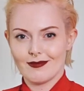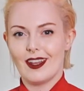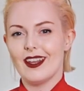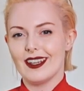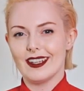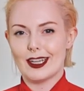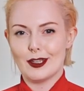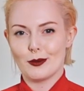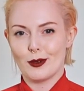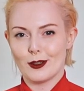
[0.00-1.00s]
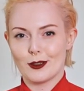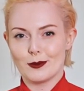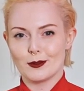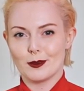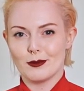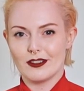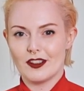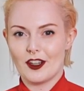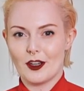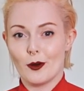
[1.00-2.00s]
Hey and welcome to my
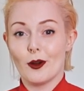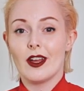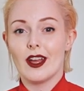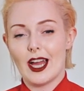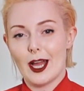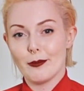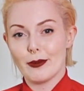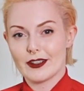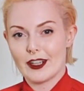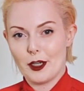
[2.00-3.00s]
video. I'm Birta